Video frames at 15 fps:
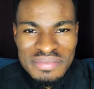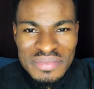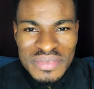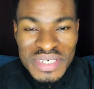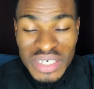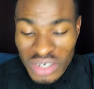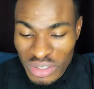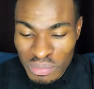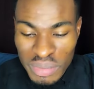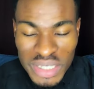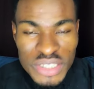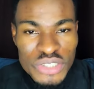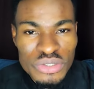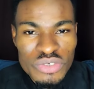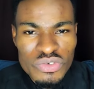God
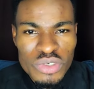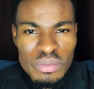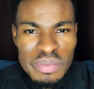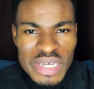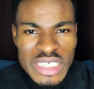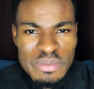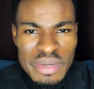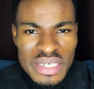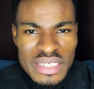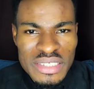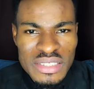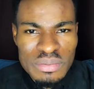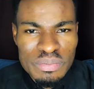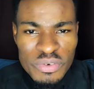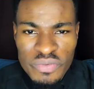bless you. If you're blessed by this
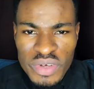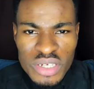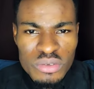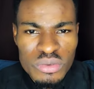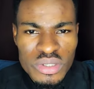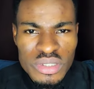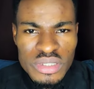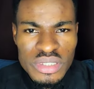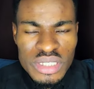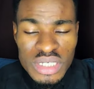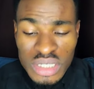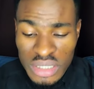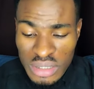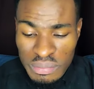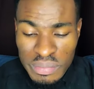prophetic word,
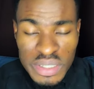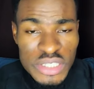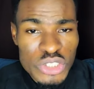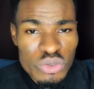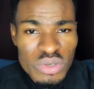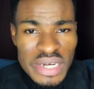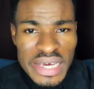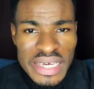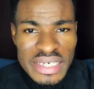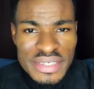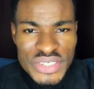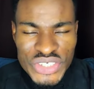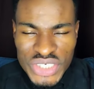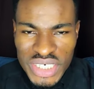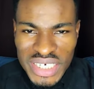please do like,
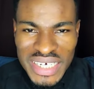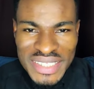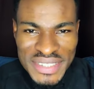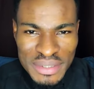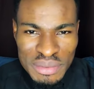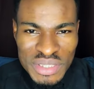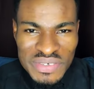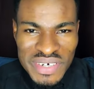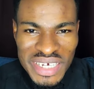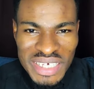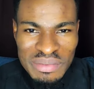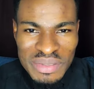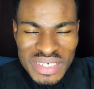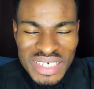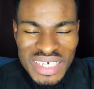share, and subscribe.
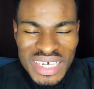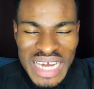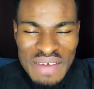Have a